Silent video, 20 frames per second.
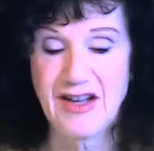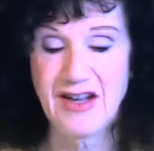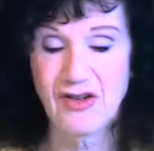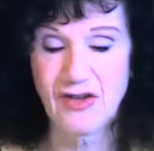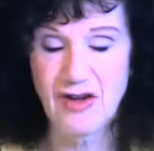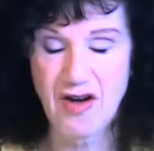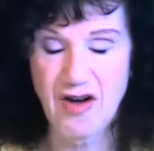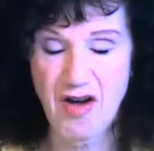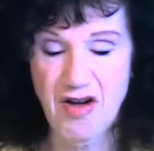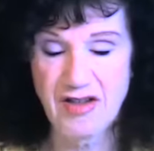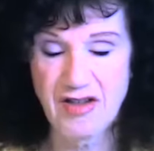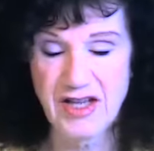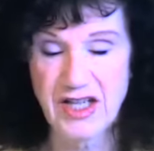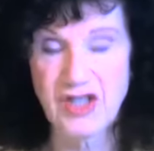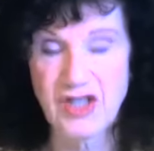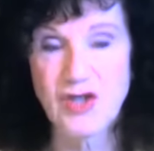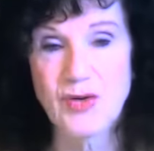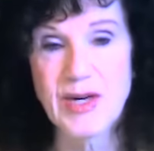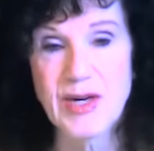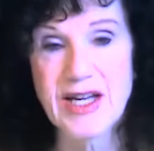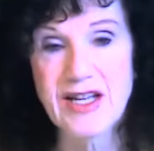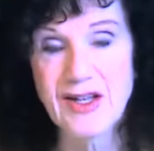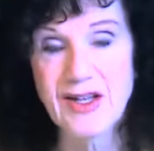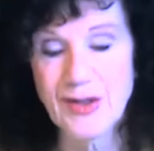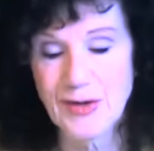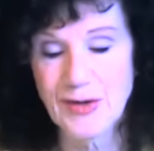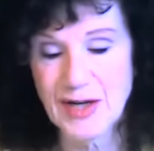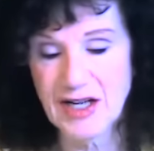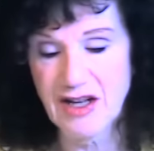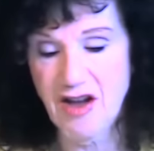alcoholic drink
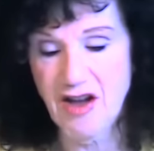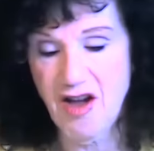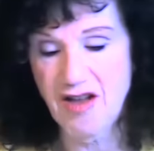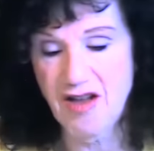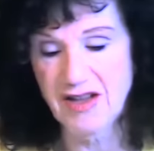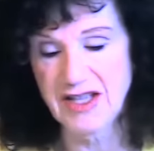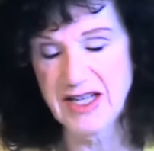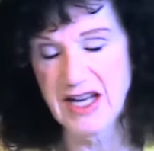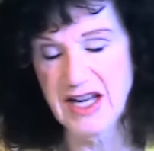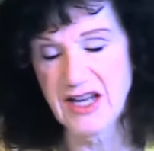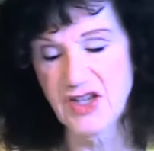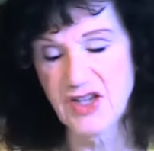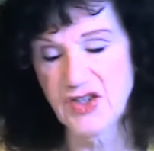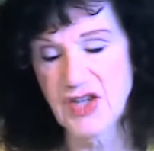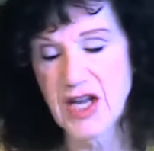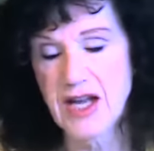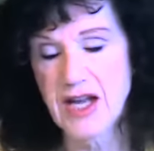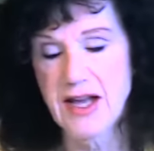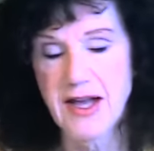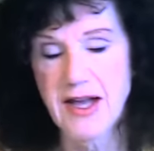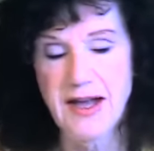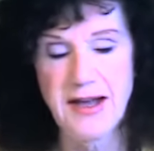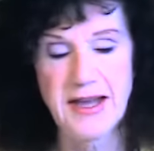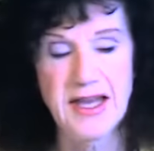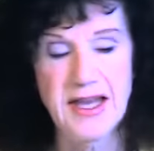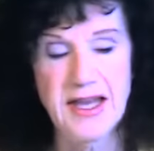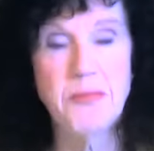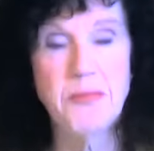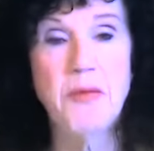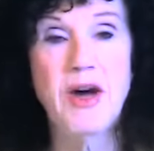during the holidays
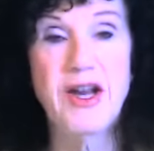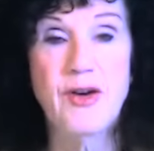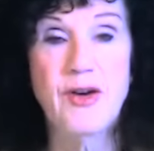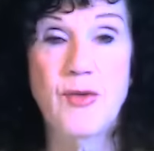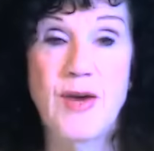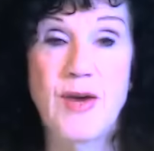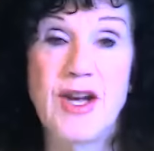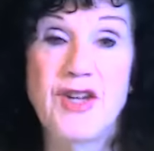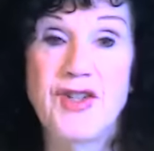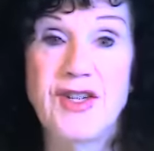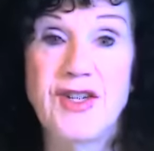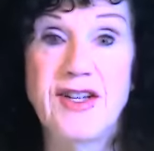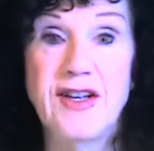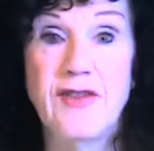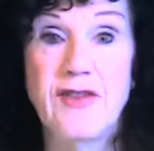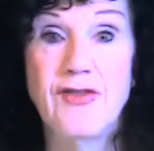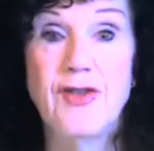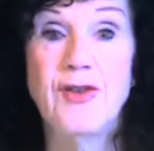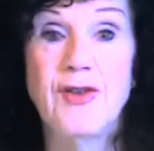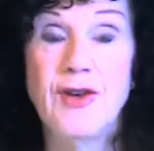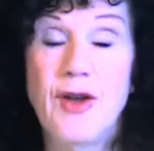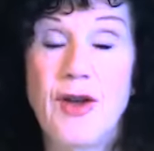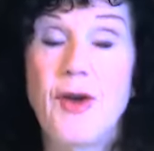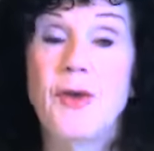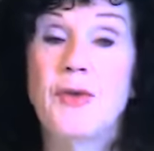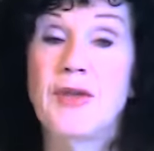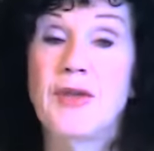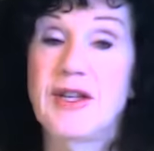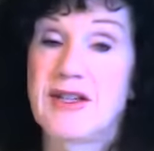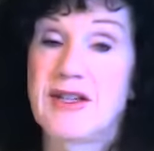in moderation, if you
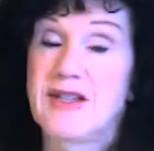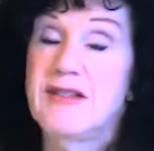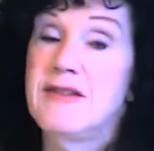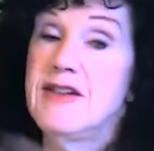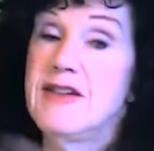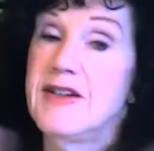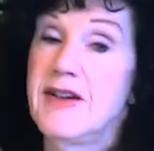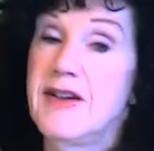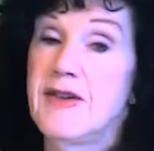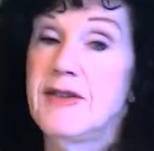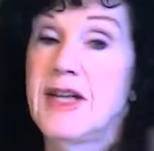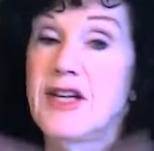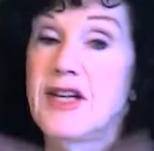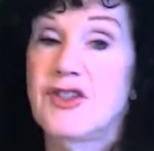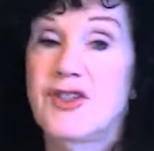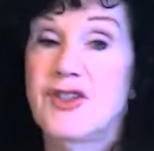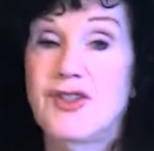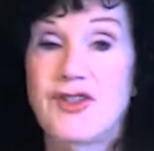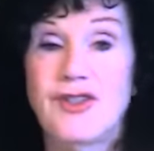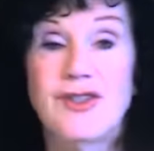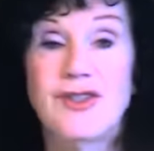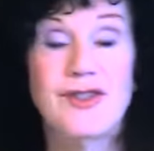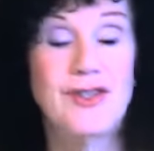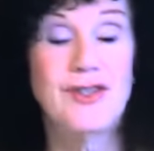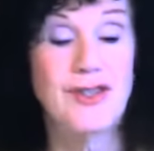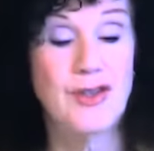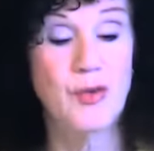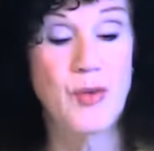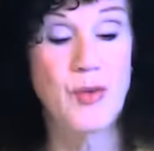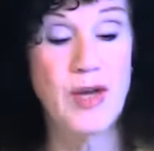know that, you know, that's
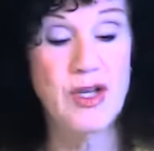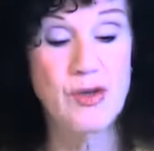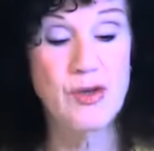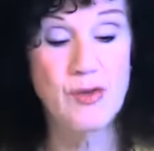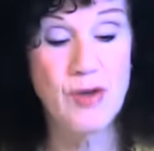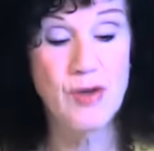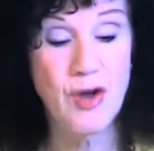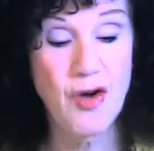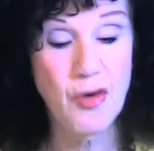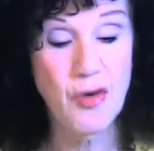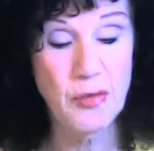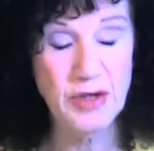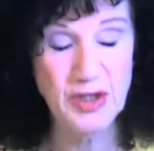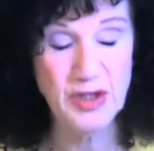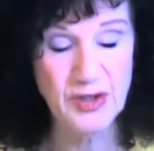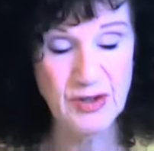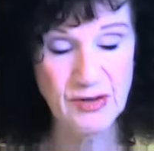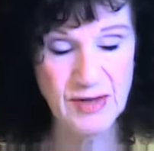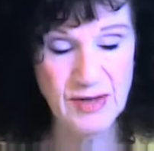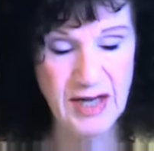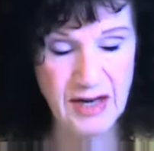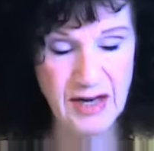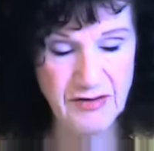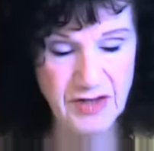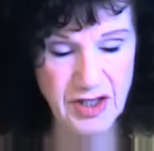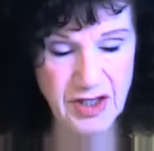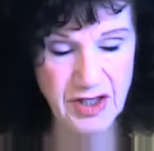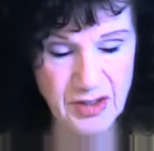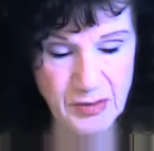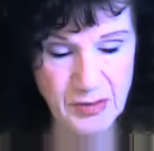just the way you go, but you don't have
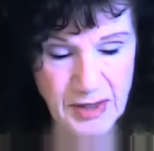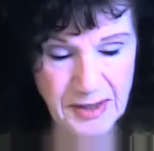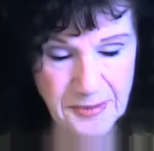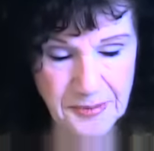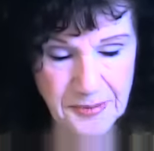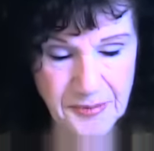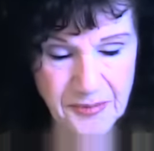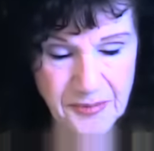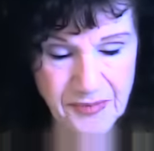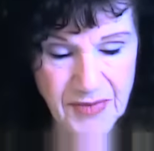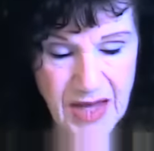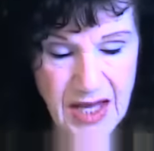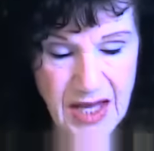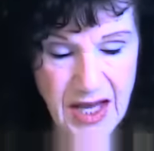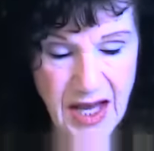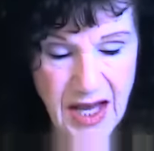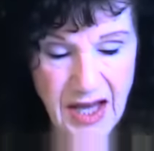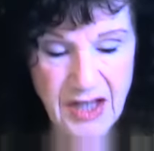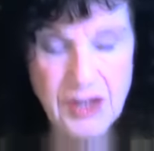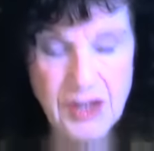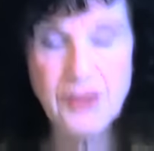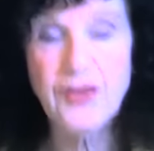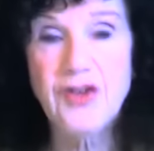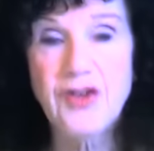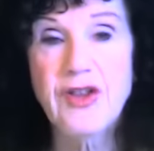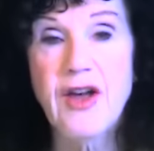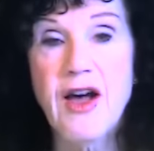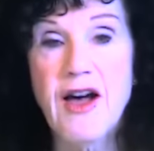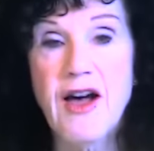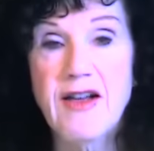to do it. As for
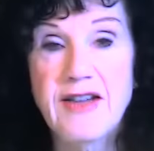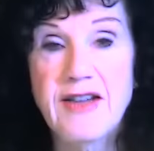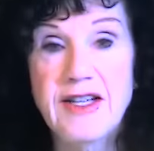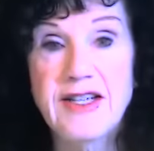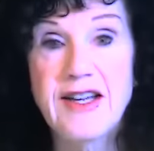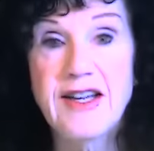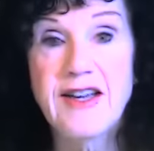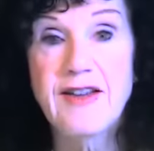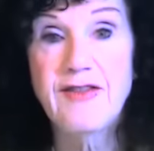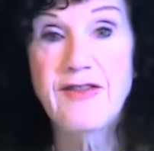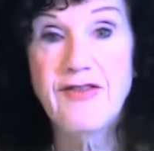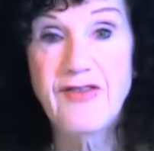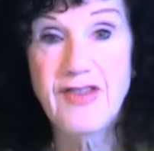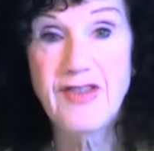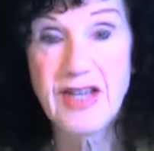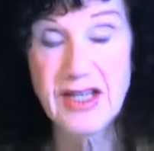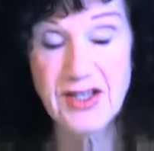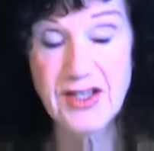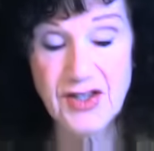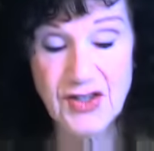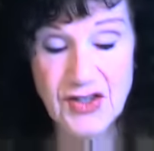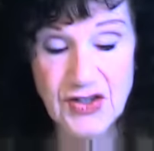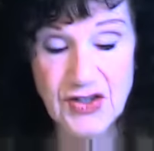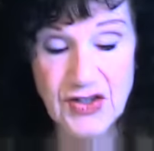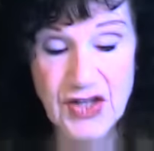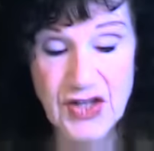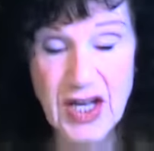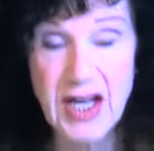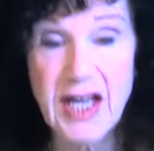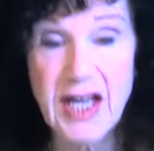the holiday feasts,